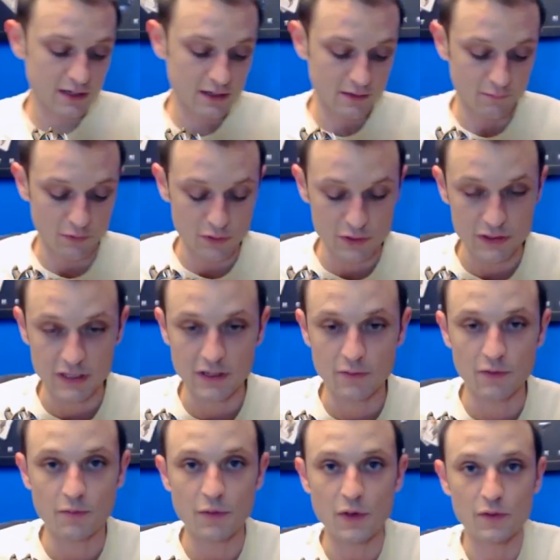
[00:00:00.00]
If you just hit
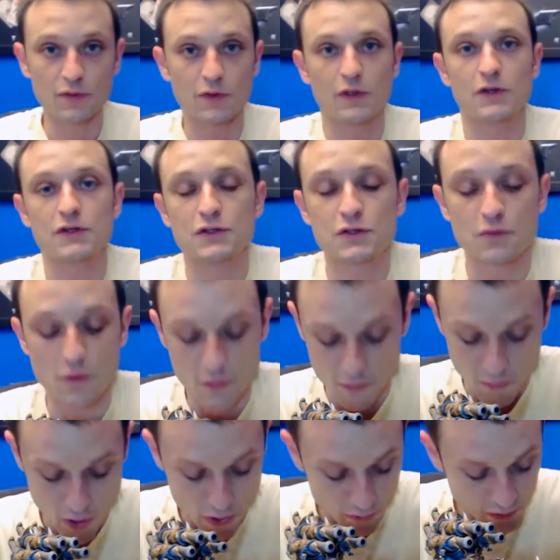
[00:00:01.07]
with both, you can just throw the
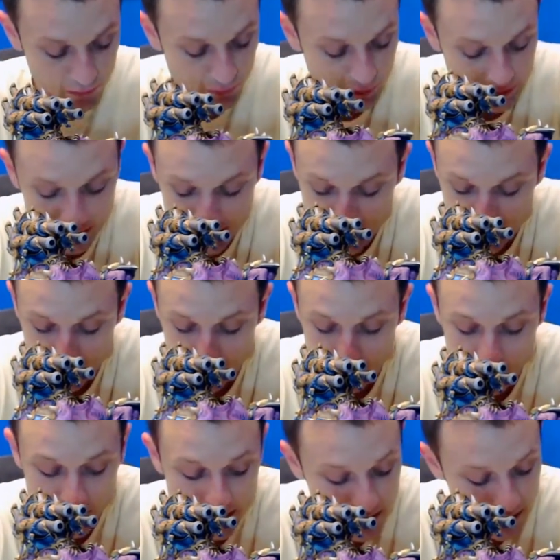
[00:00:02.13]
model completely out of the
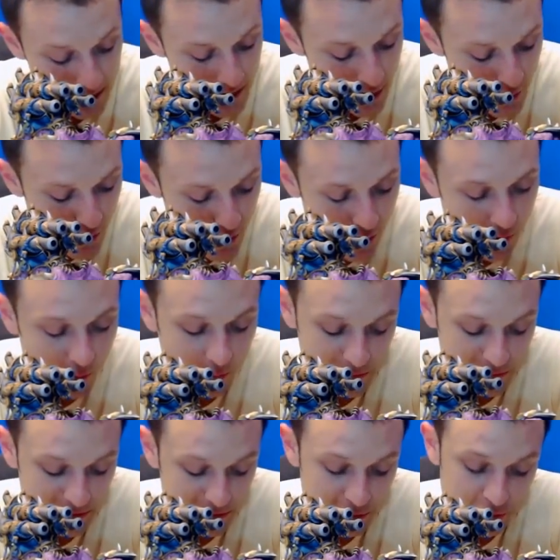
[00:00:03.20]
way.
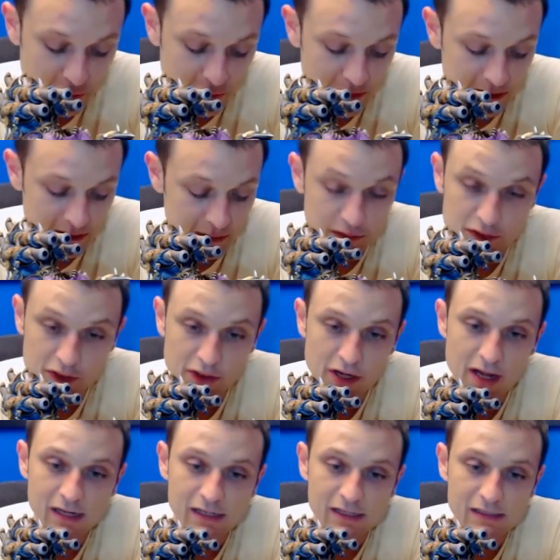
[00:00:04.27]
Always enjoy those
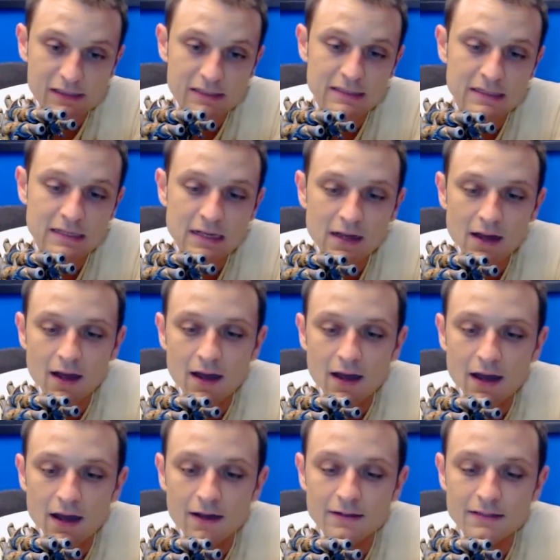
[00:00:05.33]
shenanigans.
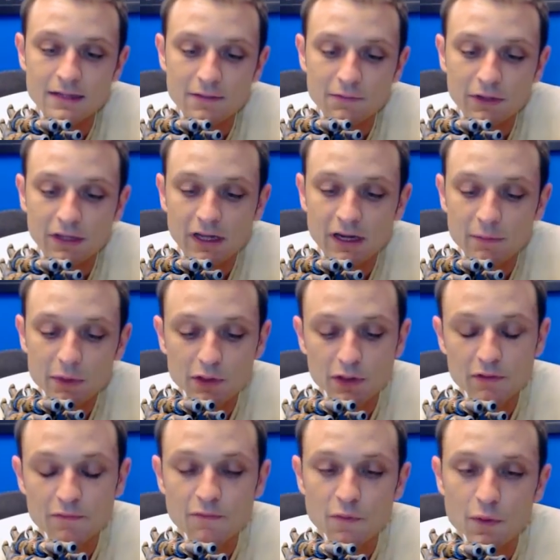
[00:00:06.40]
Uh, definitely going to be
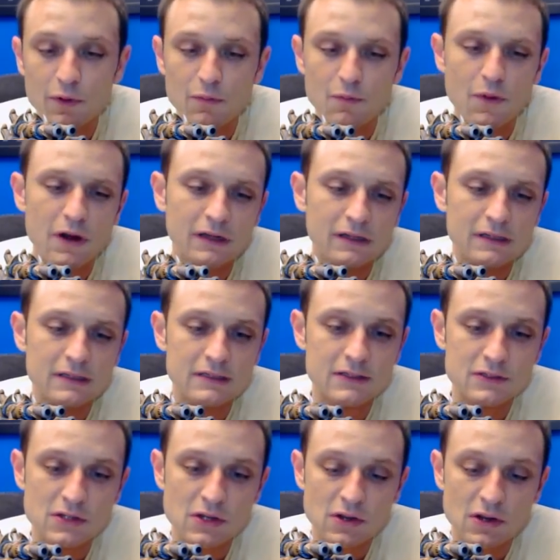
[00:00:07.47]
looking forward to running
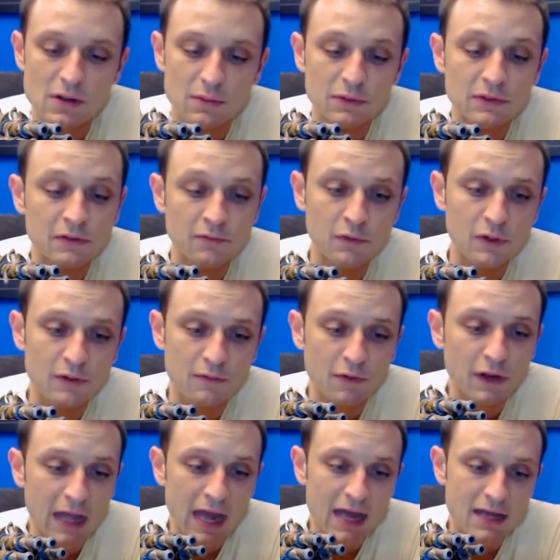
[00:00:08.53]
this uh, with a few
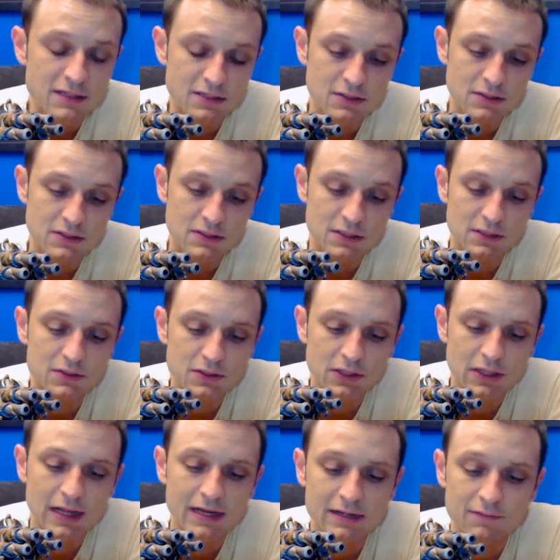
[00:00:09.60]
different casters. Uh, there's a
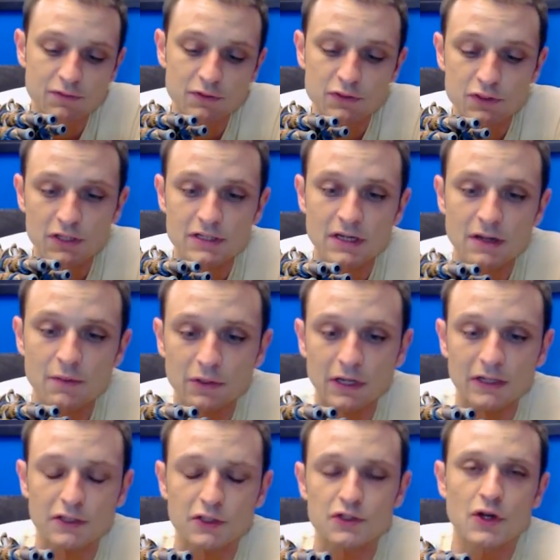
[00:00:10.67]
lot of different tricks I would
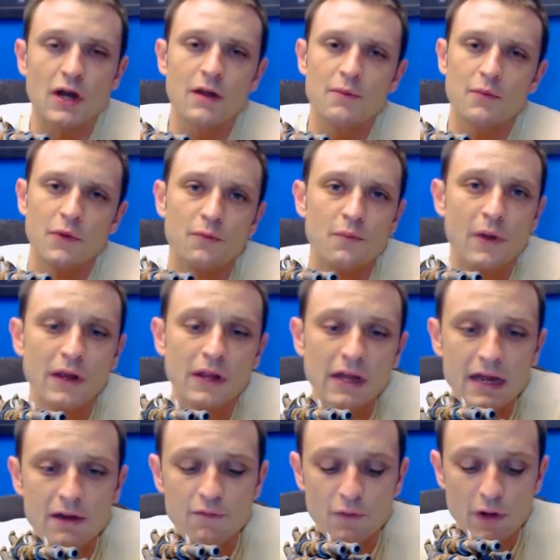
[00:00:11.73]
like to try, both
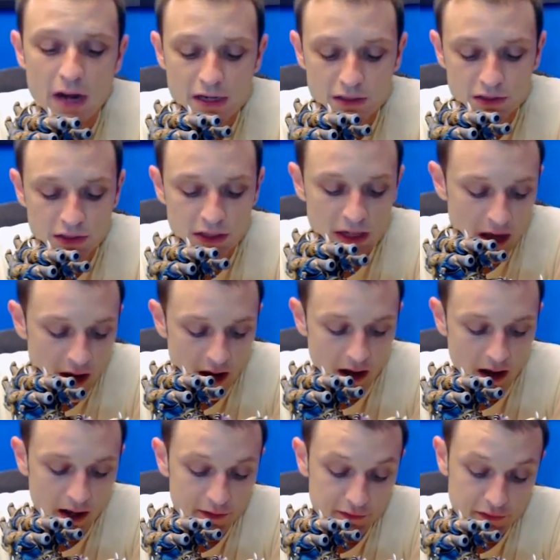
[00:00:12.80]
melee and ranged.
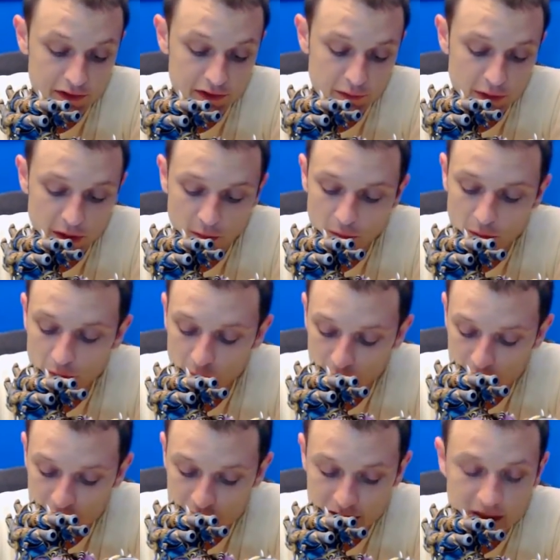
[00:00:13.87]
Uh, so this week we'll
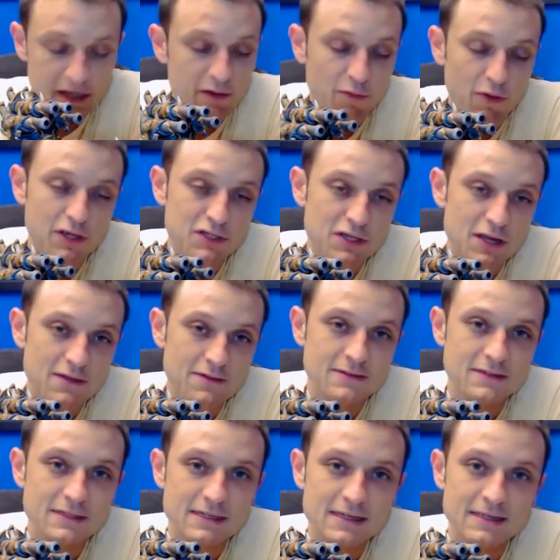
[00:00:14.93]
be seeing Rasheth
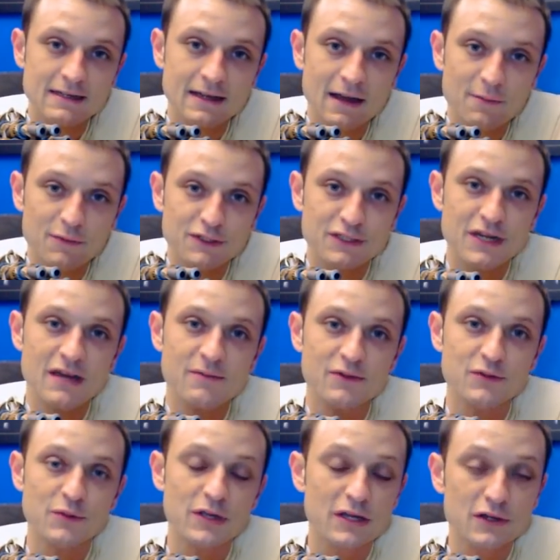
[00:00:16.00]
and seeing how much
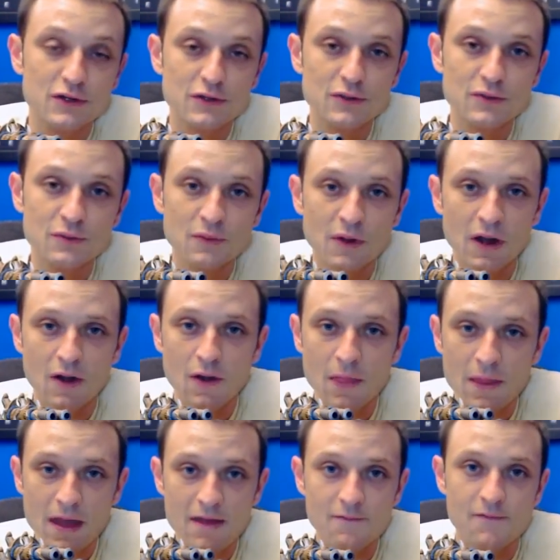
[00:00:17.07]
damage we can do
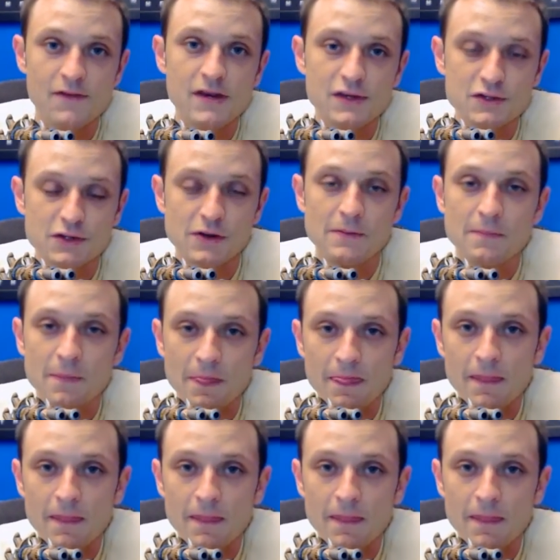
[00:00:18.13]
on that feat turn.